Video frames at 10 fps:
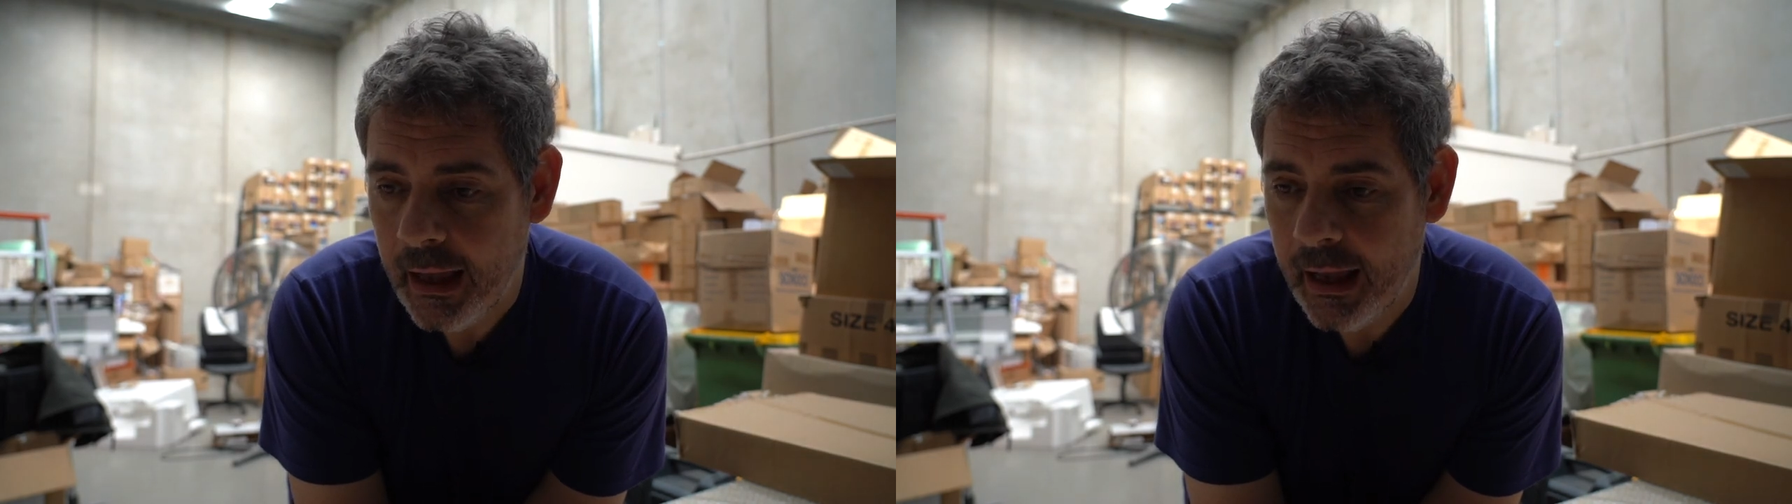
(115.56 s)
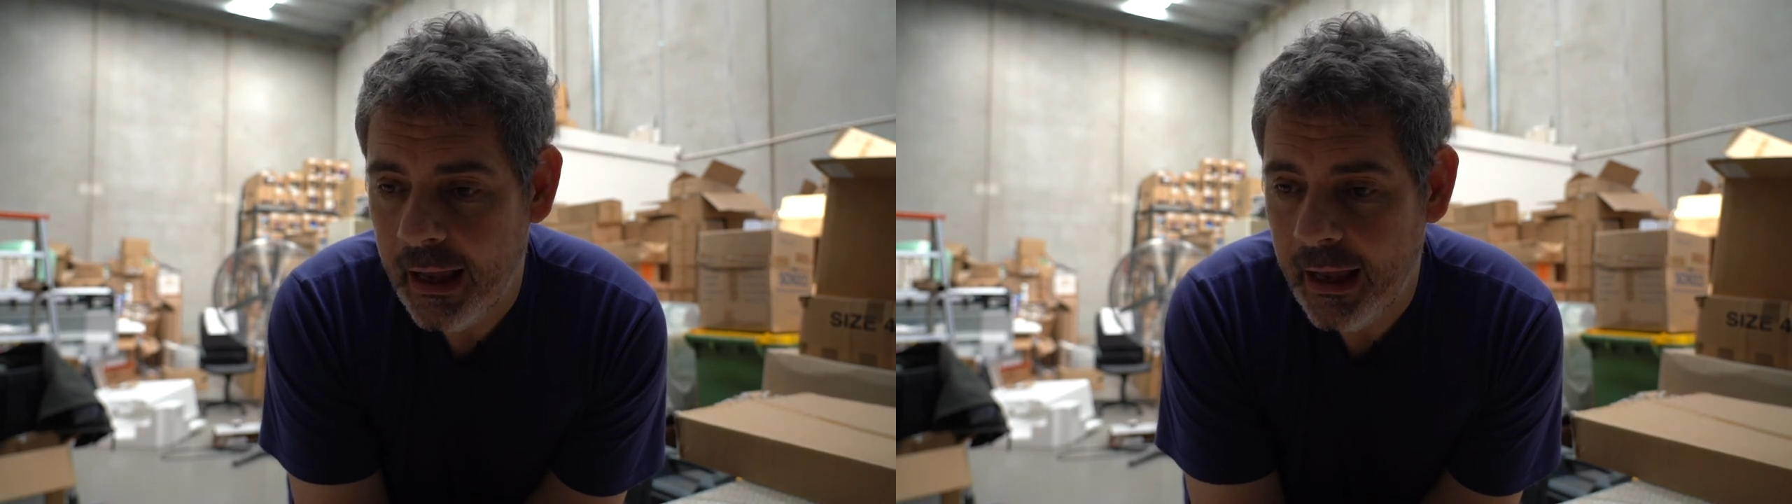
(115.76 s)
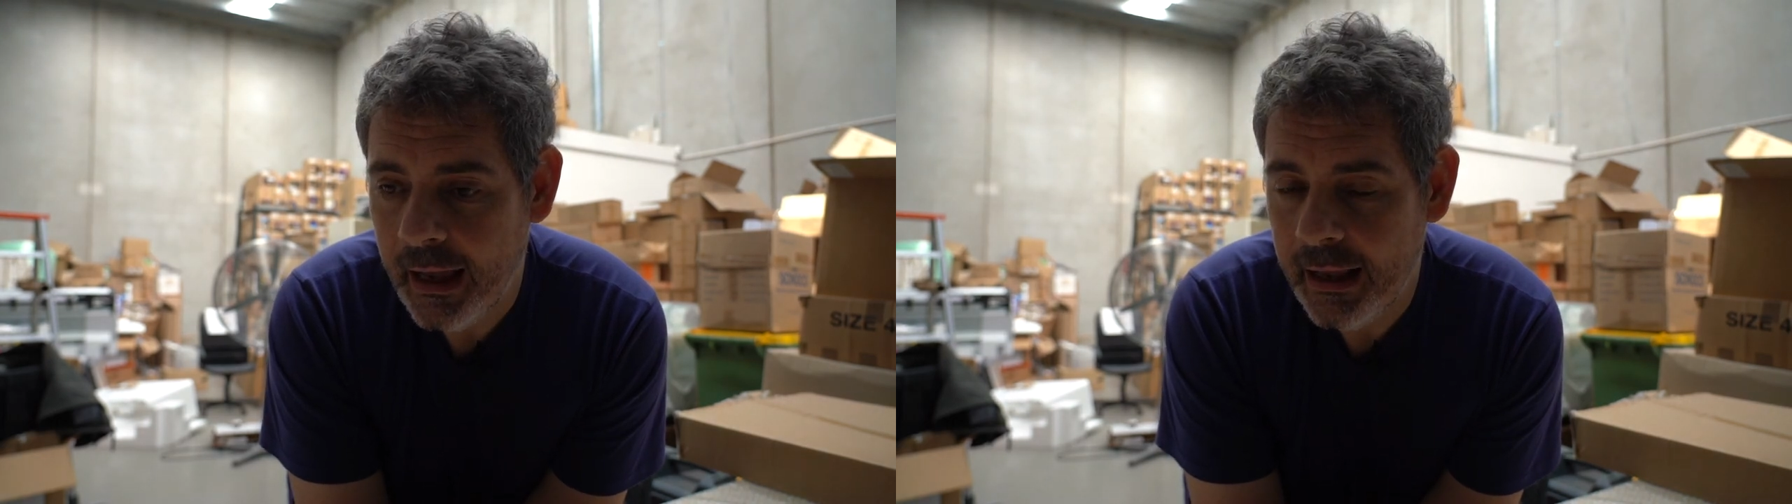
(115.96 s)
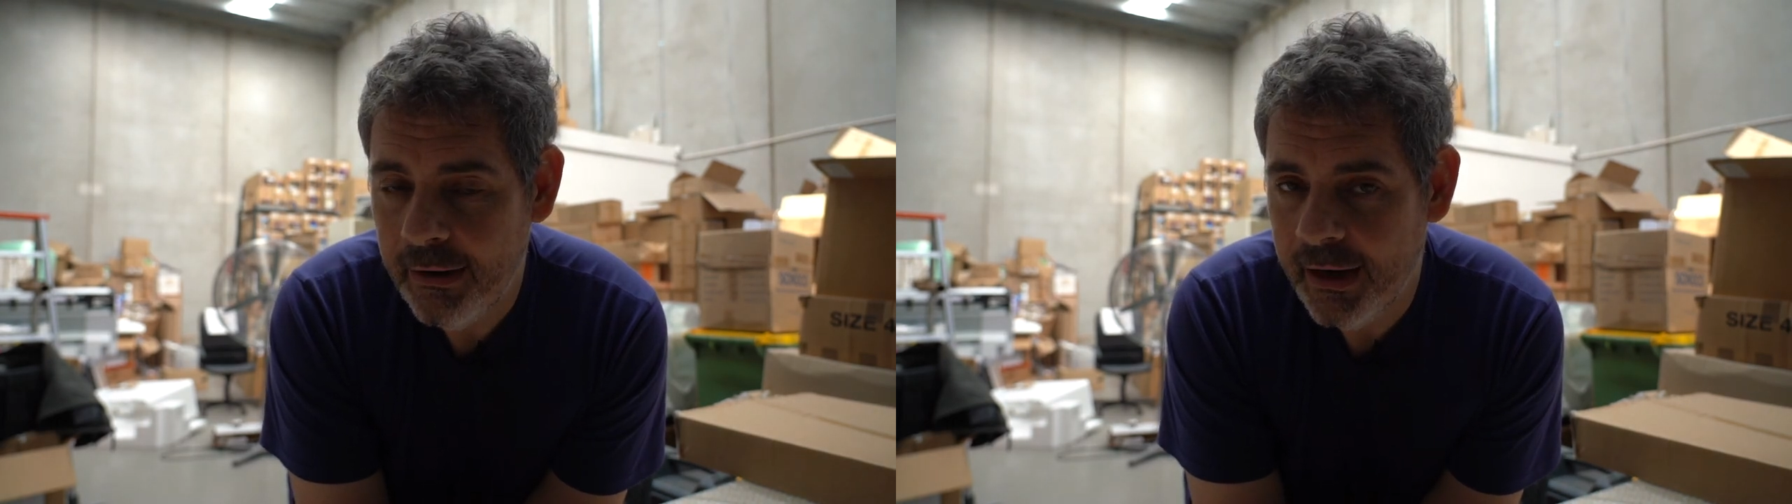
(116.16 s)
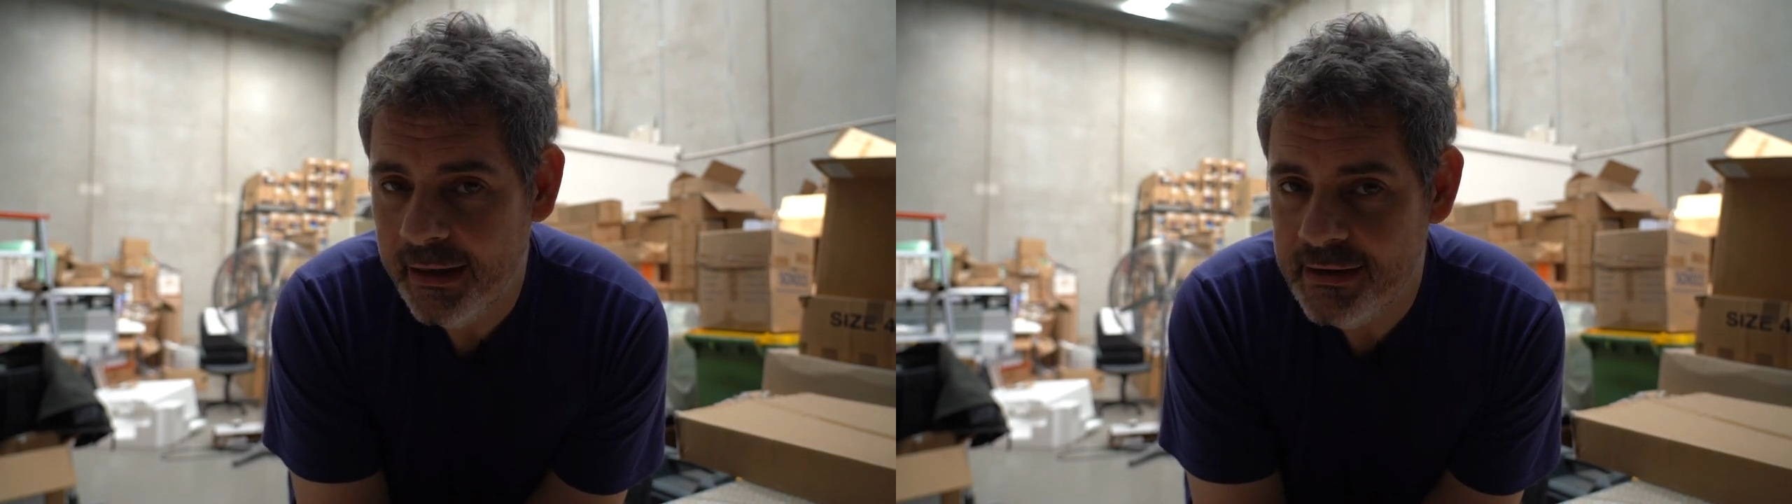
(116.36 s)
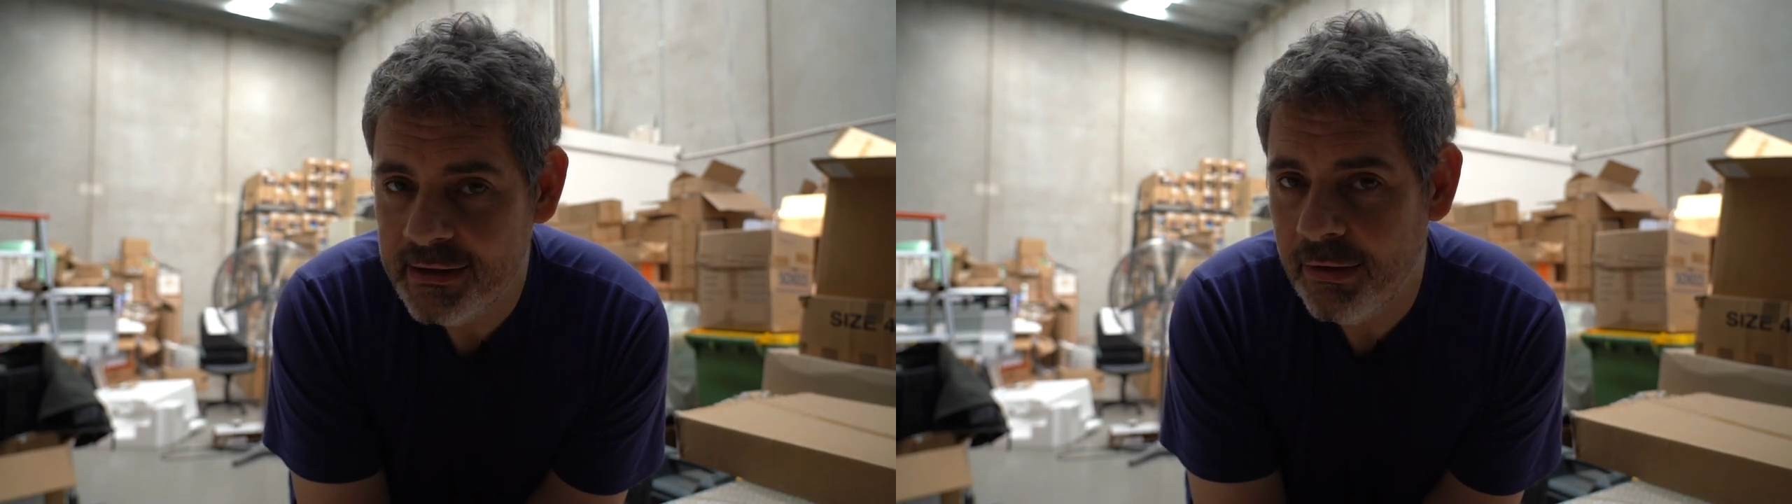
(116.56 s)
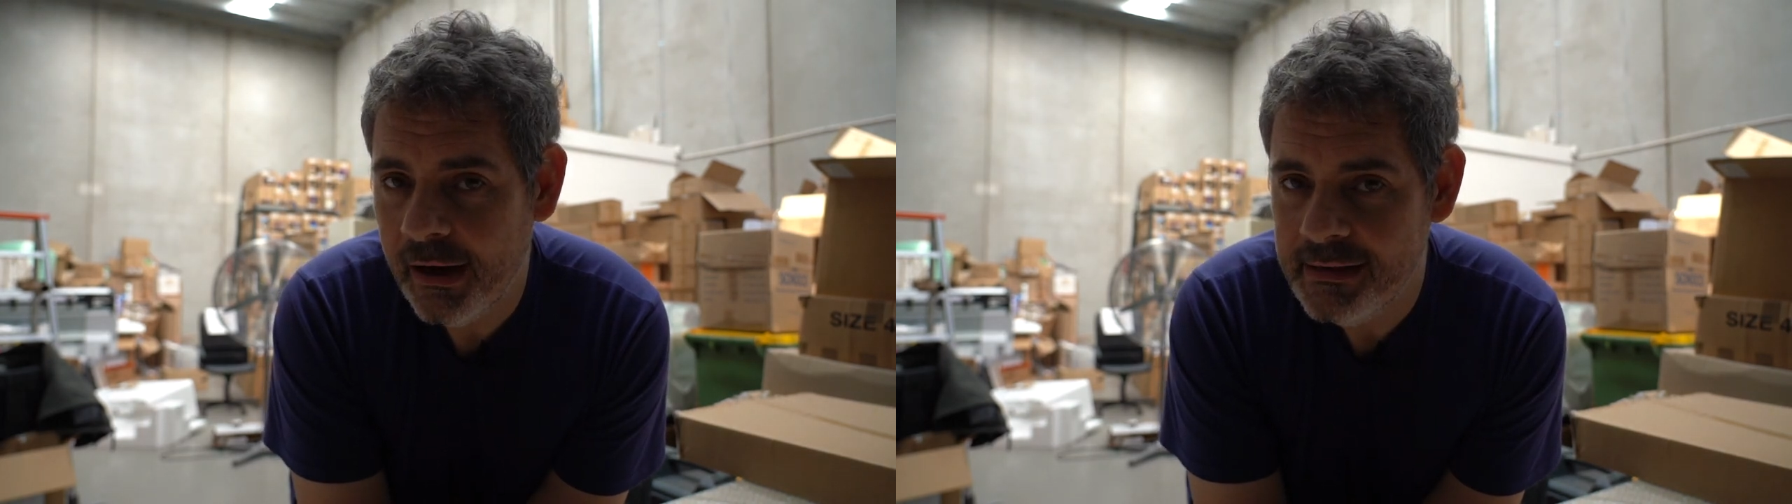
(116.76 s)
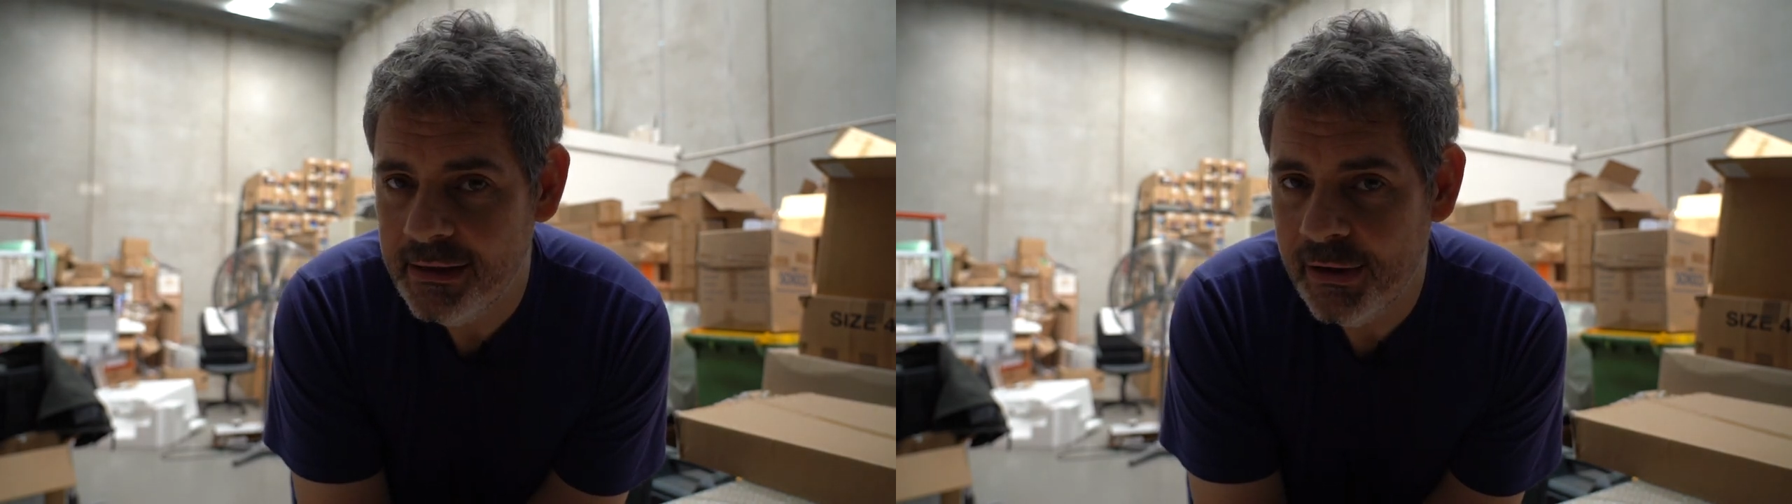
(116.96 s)
And I had this
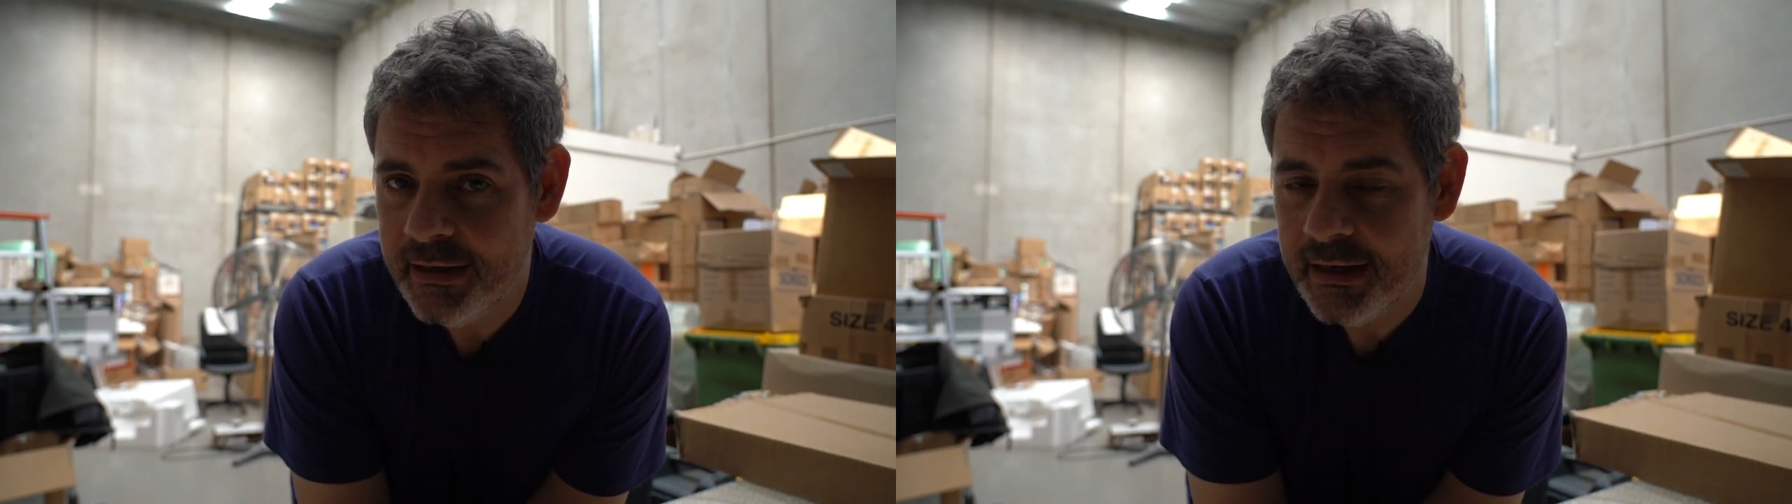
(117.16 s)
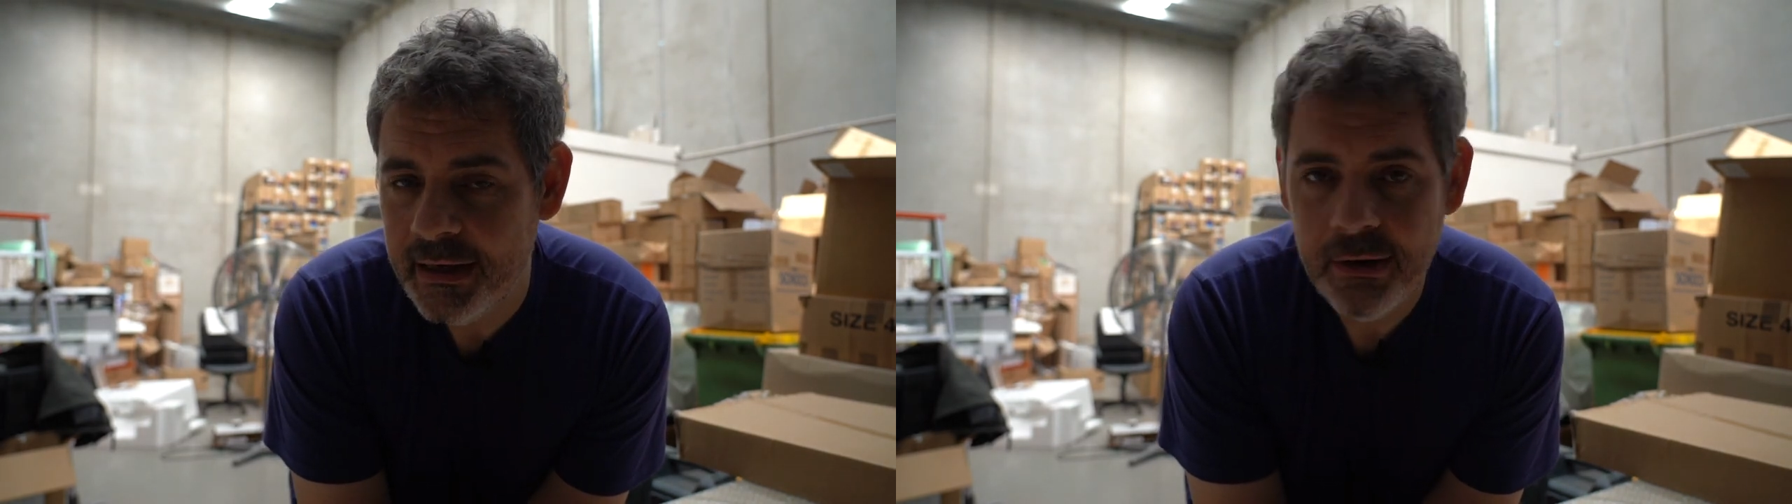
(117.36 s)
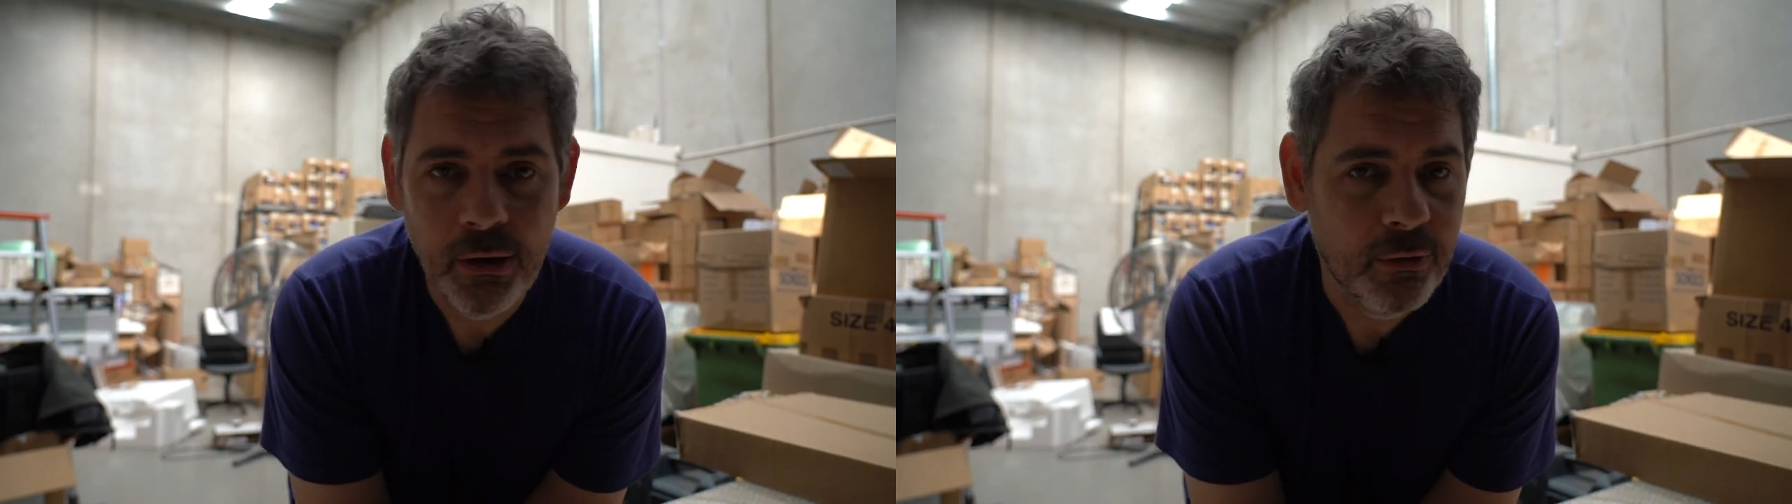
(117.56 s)
crazy idea